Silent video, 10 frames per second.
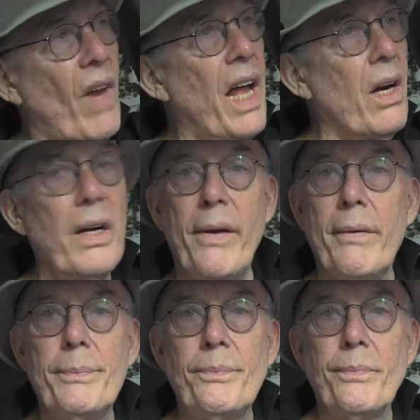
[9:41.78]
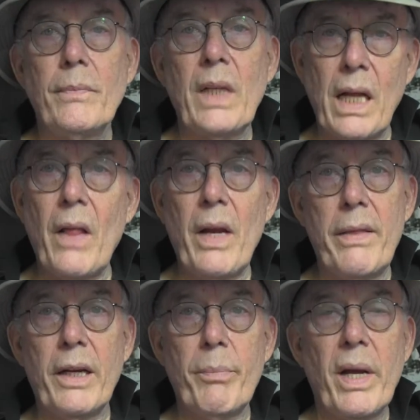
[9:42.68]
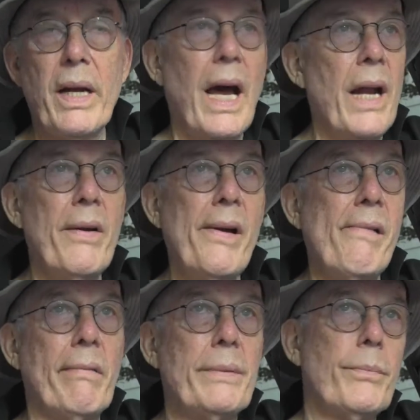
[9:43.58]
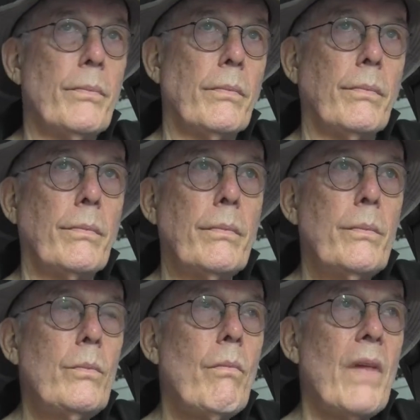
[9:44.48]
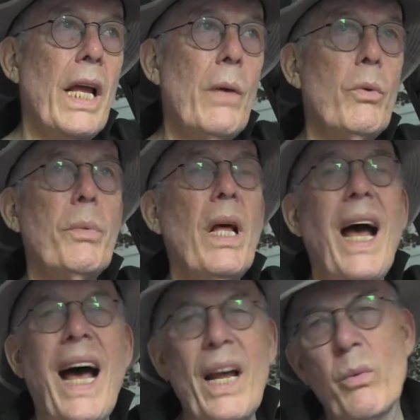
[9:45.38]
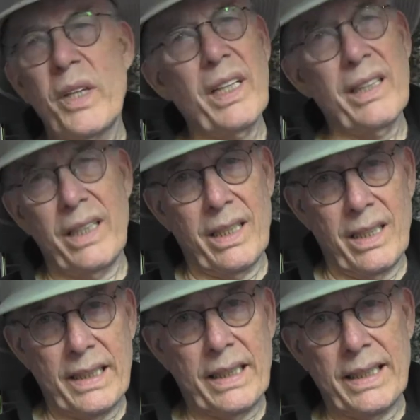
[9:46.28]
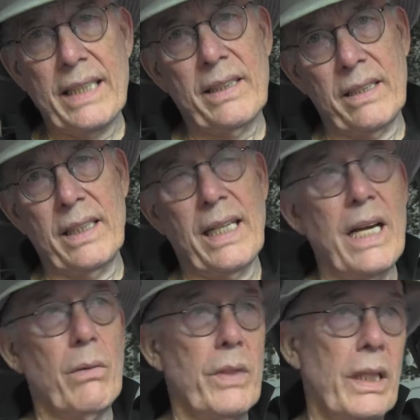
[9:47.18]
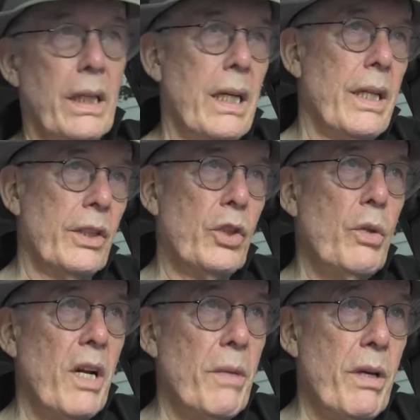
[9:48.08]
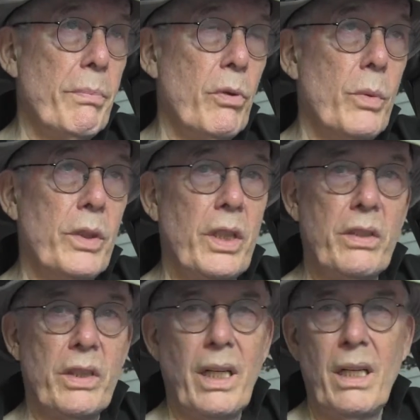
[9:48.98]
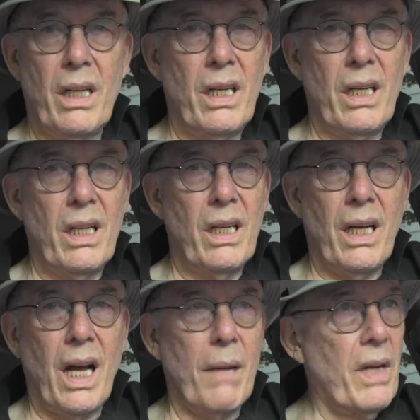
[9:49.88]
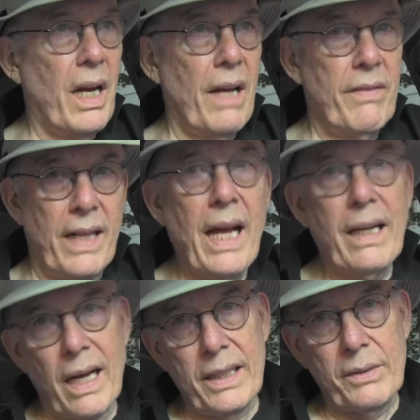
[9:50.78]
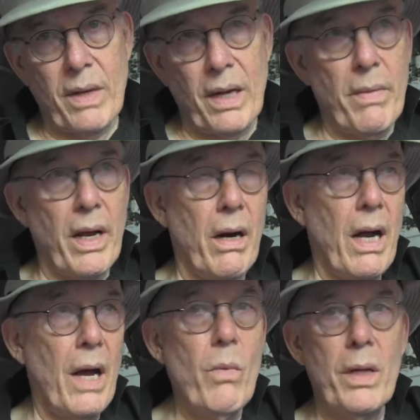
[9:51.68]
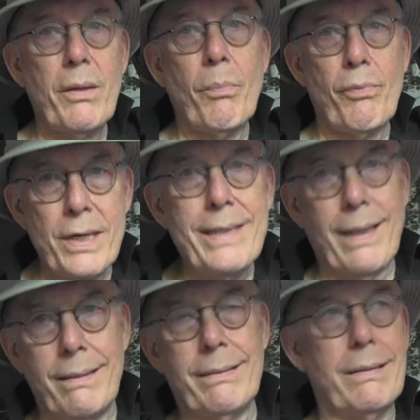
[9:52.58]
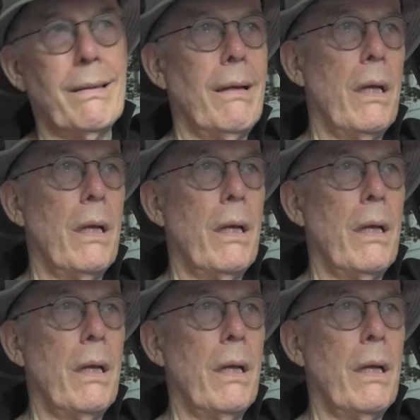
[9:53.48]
I don't know. Now that I think about it, I don't know. It would. I don't think he can get elected. That's the thing. I don't think there's too many people who would just say, "I'm not having that guy as my mayor. I want the pretense."